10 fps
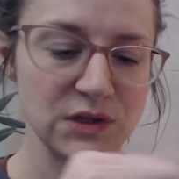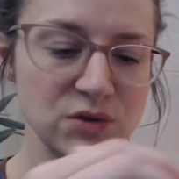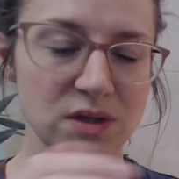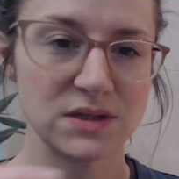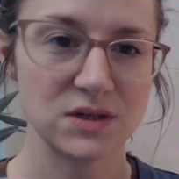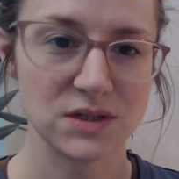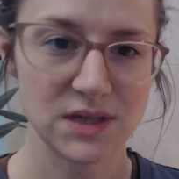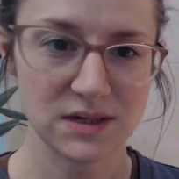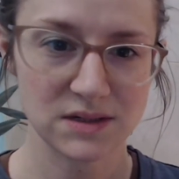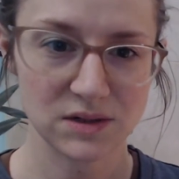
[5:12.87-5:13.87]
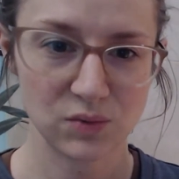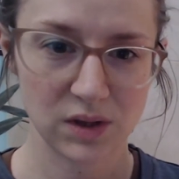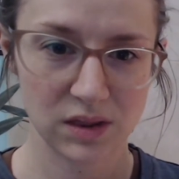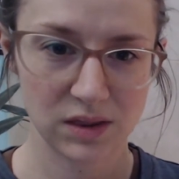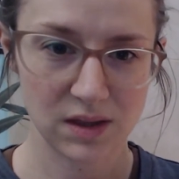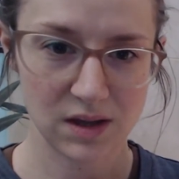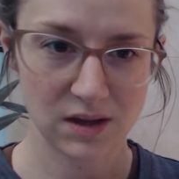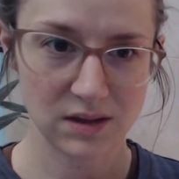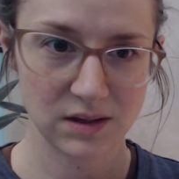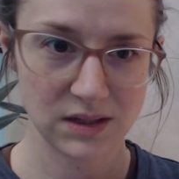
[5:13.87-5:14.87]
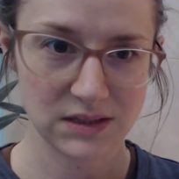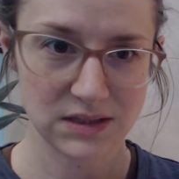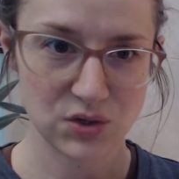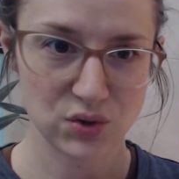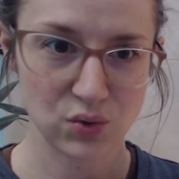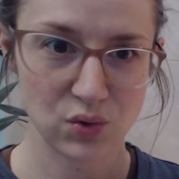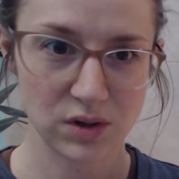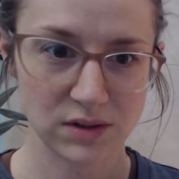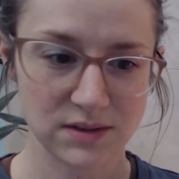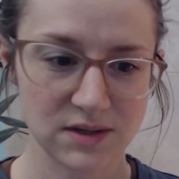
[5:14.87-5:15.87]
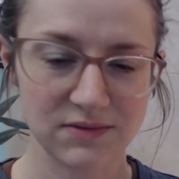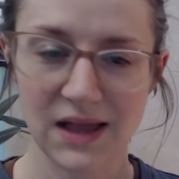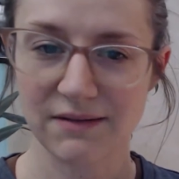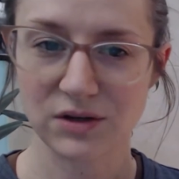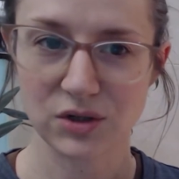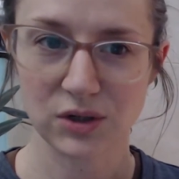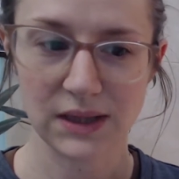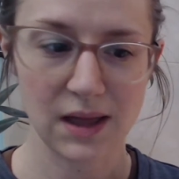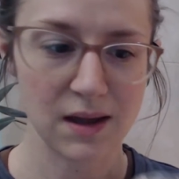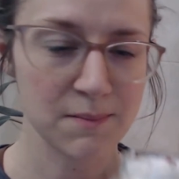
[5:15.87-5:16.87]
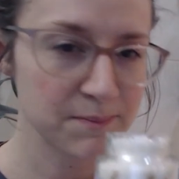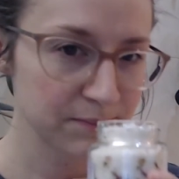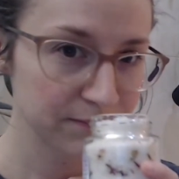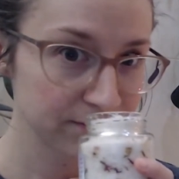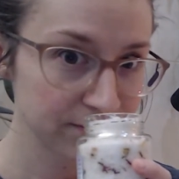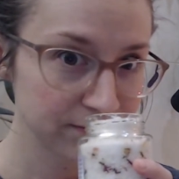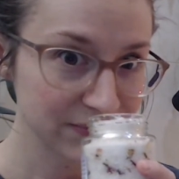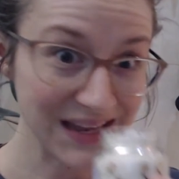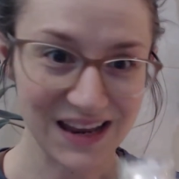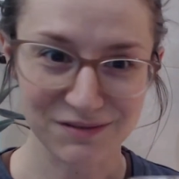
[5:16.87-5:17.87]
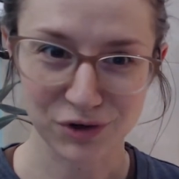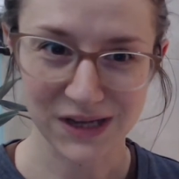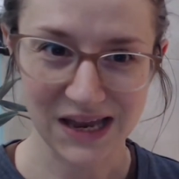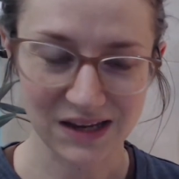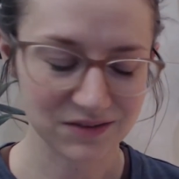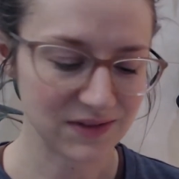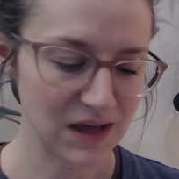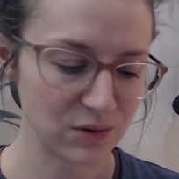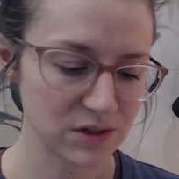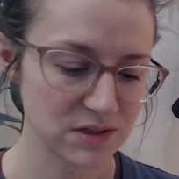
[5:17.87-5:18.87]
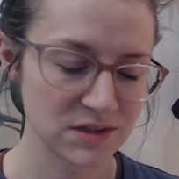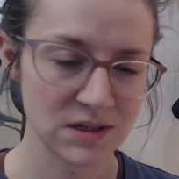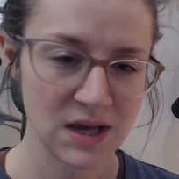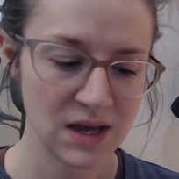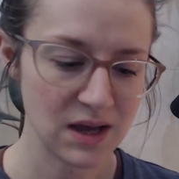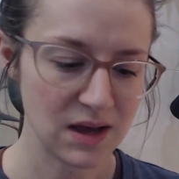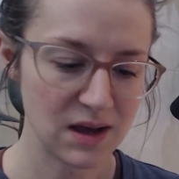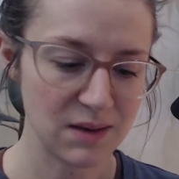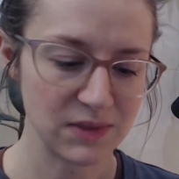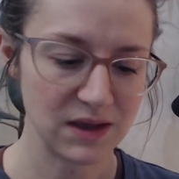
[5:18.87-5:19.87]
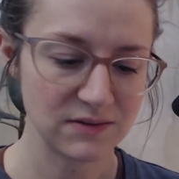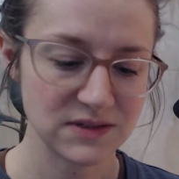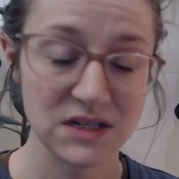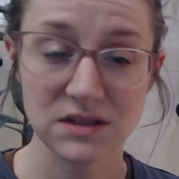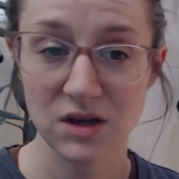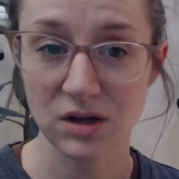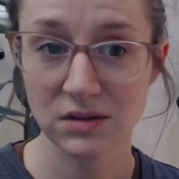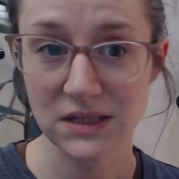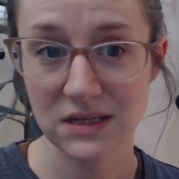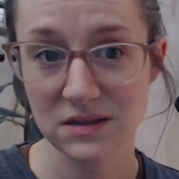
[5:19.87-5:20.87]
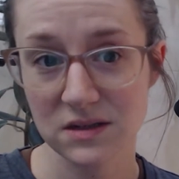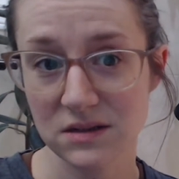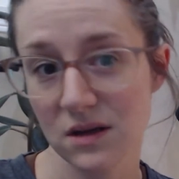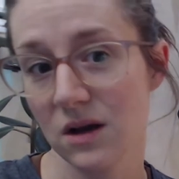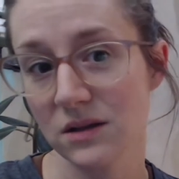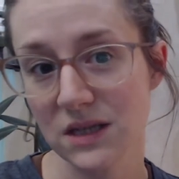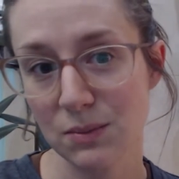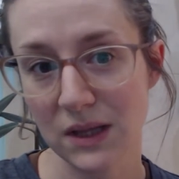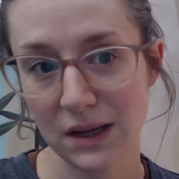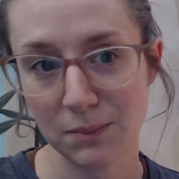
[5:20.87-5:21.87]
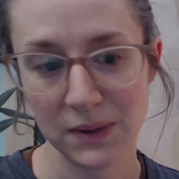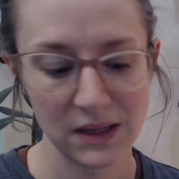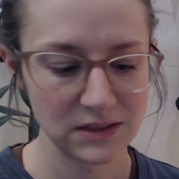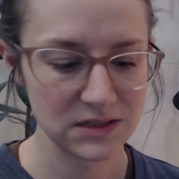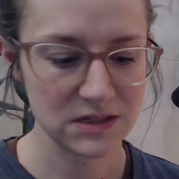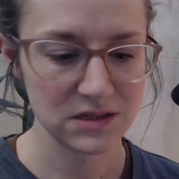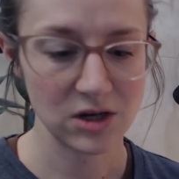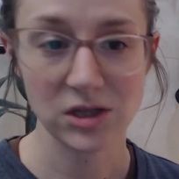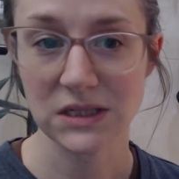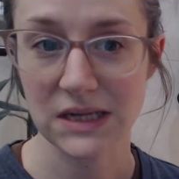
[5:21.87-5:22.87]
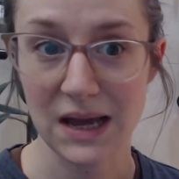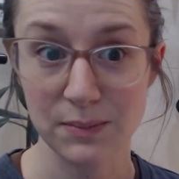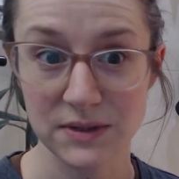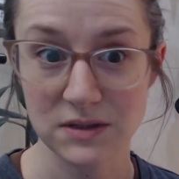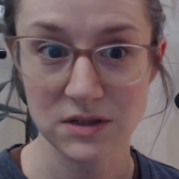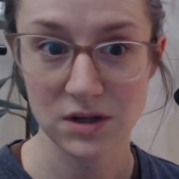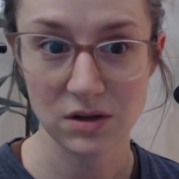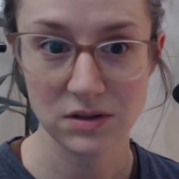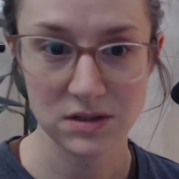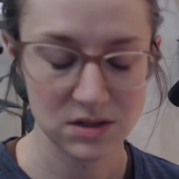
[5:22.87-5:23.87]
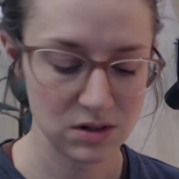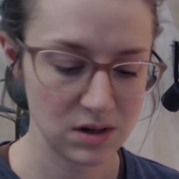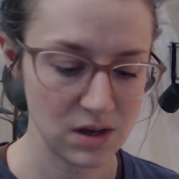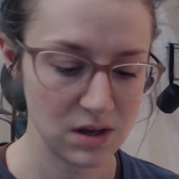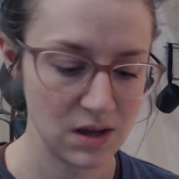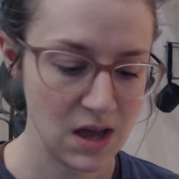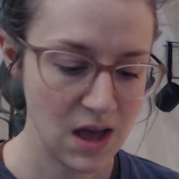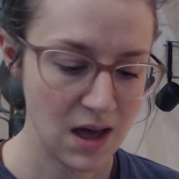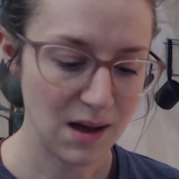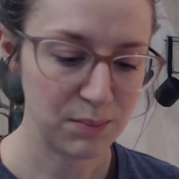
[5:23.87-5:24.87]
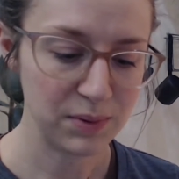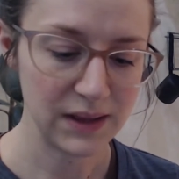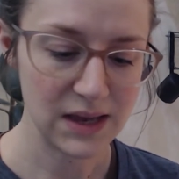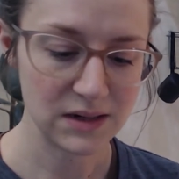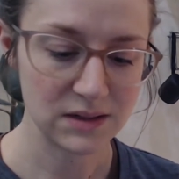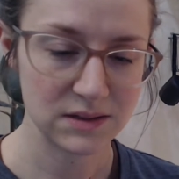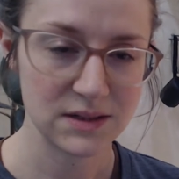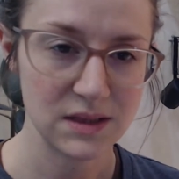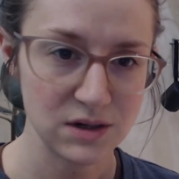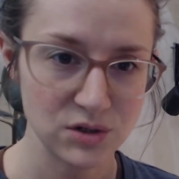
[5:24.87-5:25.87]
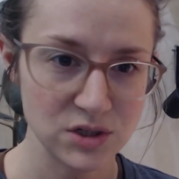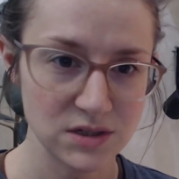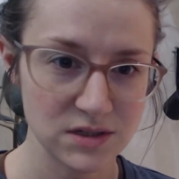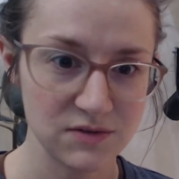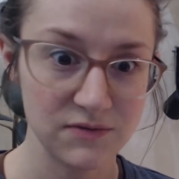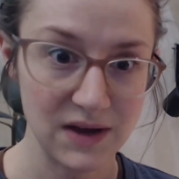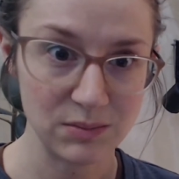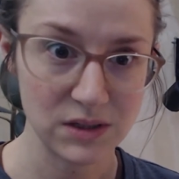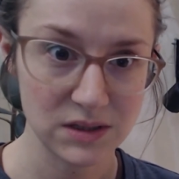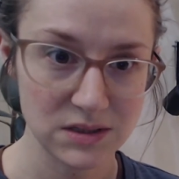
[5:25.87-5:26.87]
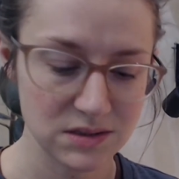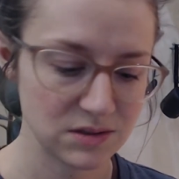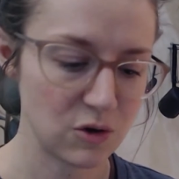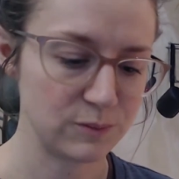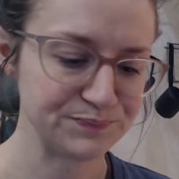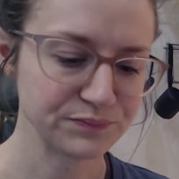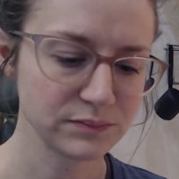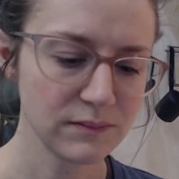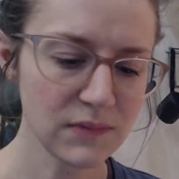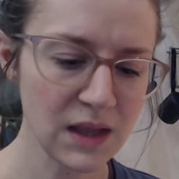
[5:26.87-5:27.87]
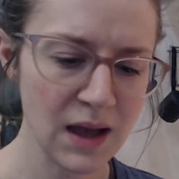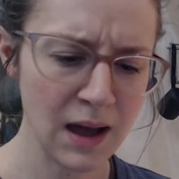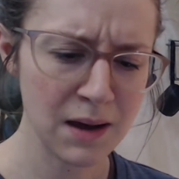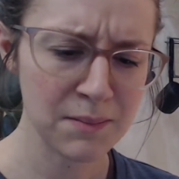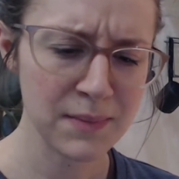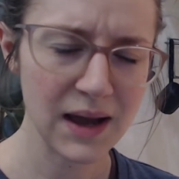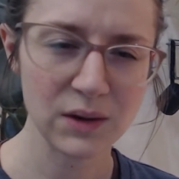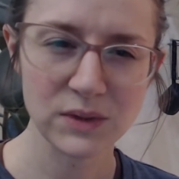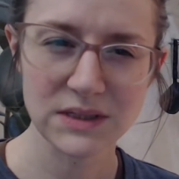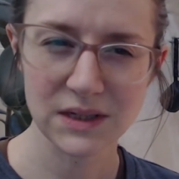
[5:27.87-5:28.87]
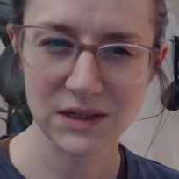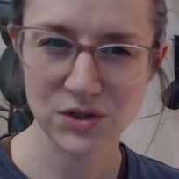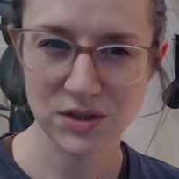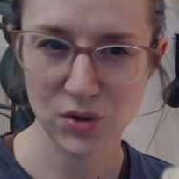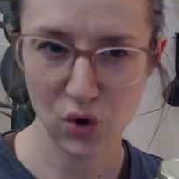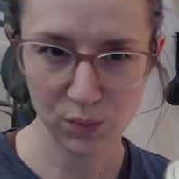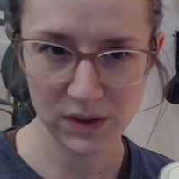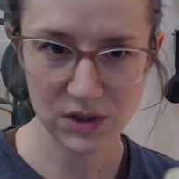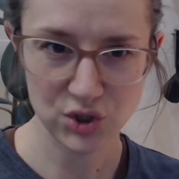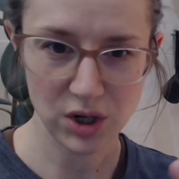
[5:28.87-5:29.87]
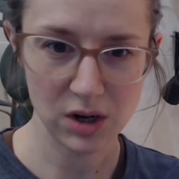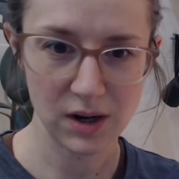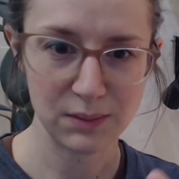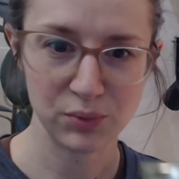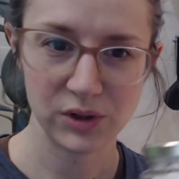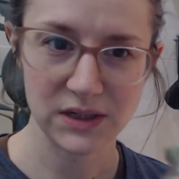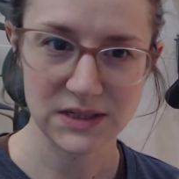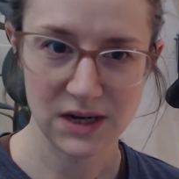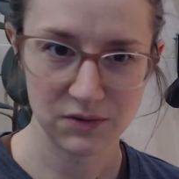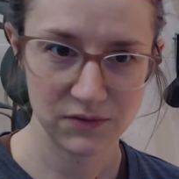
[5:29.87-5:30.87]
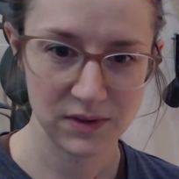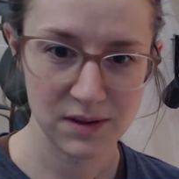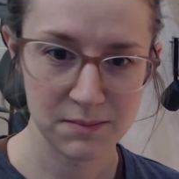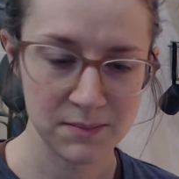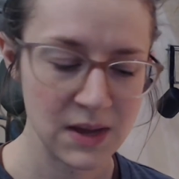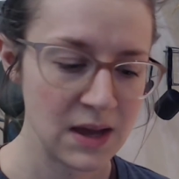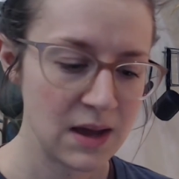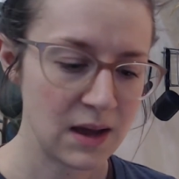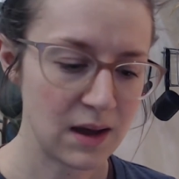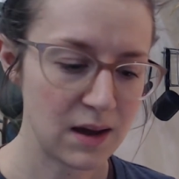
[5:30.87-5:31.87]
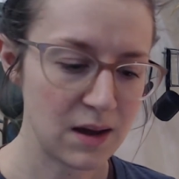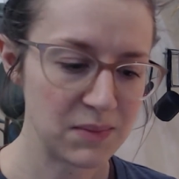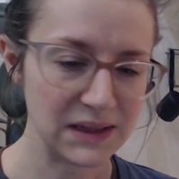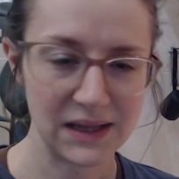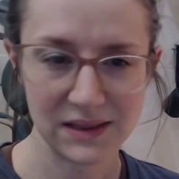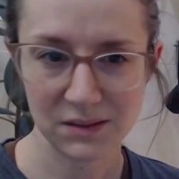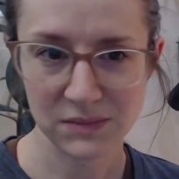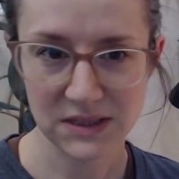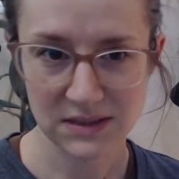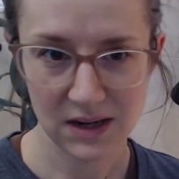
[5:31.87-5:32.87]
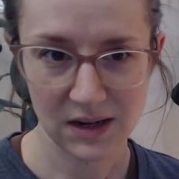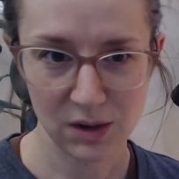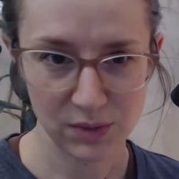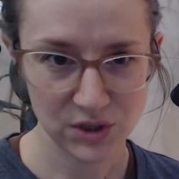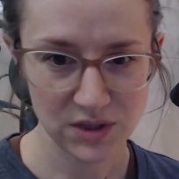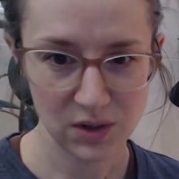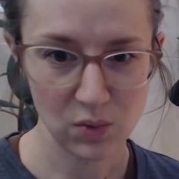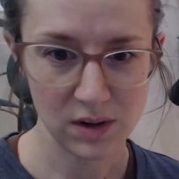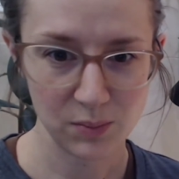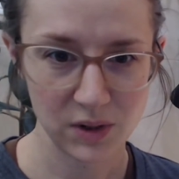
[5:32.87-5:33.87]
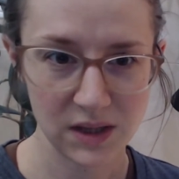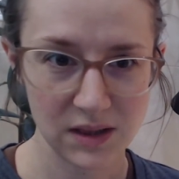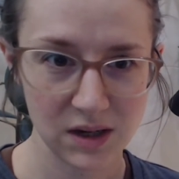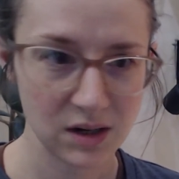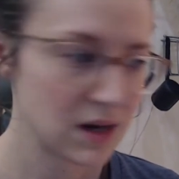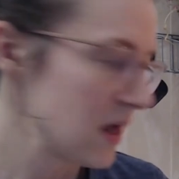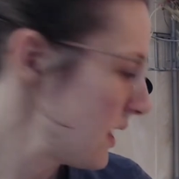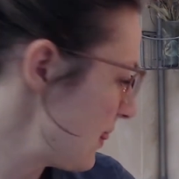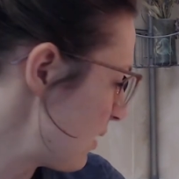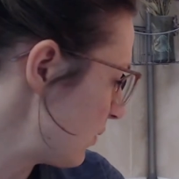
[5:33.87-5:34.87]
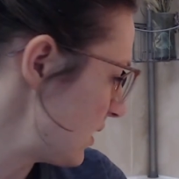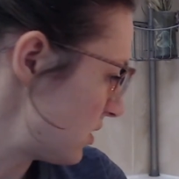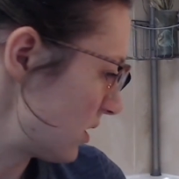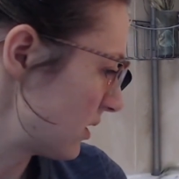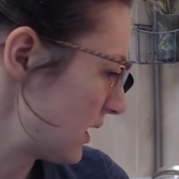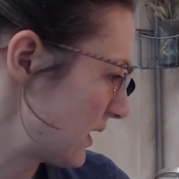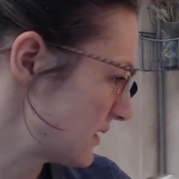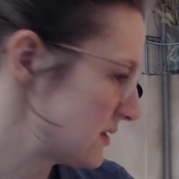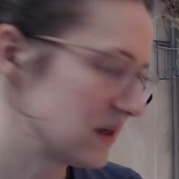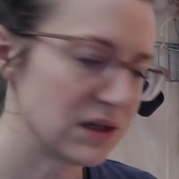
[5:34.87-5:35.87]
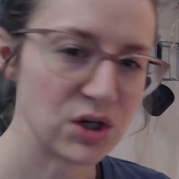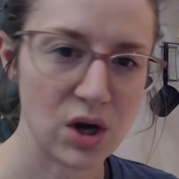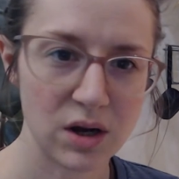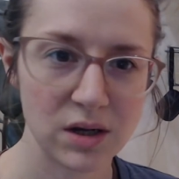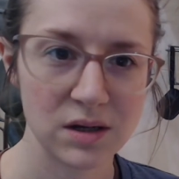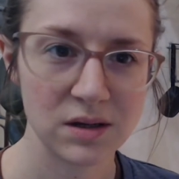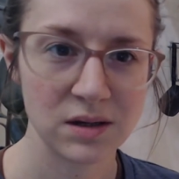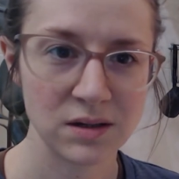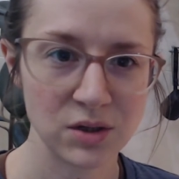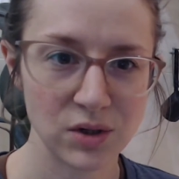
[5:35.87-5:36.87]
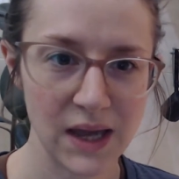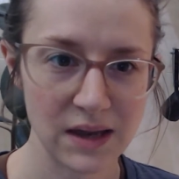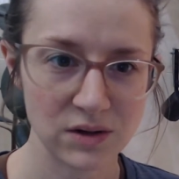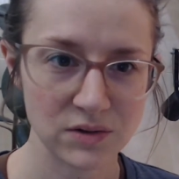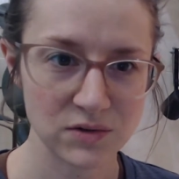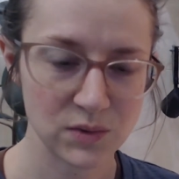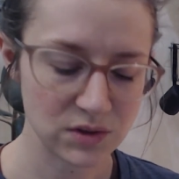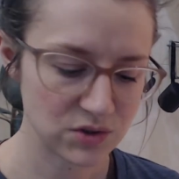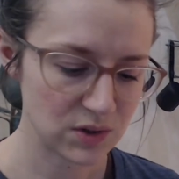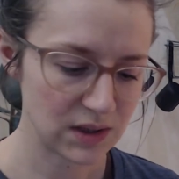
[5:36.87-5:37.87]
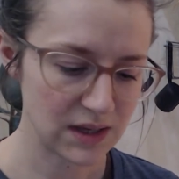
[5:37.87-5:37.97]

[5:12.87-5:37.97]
So these are scented with essential oils of lavender and lime, and have organic flowers. They have sea salt, dead sea salt, Himalayan pink sea salt, and Epsom salts. They're a blend, and they're just fabulous. So I would say just open the jar and put it down for them, and let them decide how much they want to put in there. And that way you're not going to accidentally knock your candles when you're doing